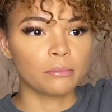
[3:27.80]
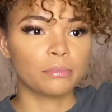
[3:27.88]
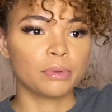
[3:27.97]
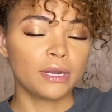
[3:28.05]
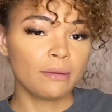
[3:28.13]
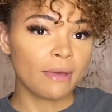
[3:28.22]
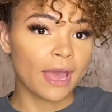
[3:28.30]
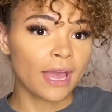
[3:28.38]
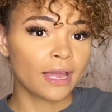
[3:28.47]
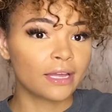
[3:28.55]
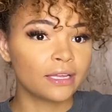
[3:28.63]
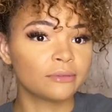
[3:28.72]
put it
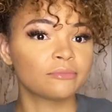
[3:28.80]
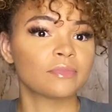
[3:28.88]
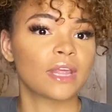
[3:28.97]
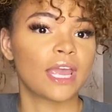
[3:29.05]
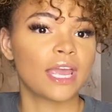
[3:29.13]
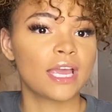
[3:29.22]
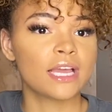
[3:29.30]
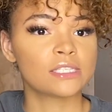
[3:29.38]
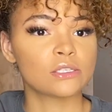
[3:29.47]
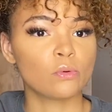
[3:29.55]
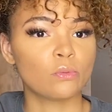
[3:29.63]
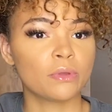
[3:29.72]
back,
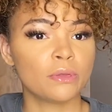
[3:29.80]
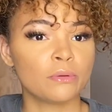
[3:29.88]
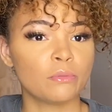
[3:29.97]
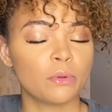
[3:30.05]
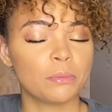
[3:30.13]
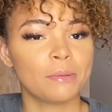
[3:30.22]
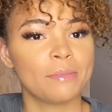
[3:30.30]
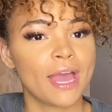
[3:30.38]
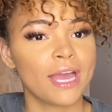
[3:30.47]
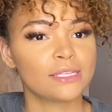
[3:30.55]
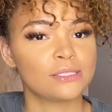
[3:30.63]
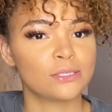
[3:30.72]
and we will be
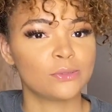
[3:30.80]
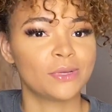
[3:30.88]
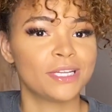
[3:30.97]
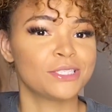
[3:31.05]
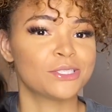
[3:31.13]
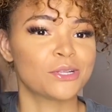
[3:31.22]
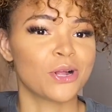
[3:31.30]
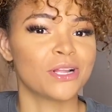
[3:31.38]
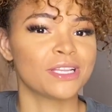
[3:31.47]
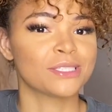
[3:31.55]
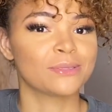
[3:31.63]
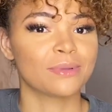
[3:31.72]
back to install
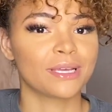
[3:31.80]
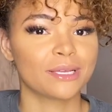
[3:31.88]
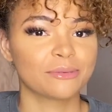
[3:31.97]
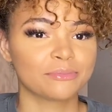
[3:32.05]
this wig.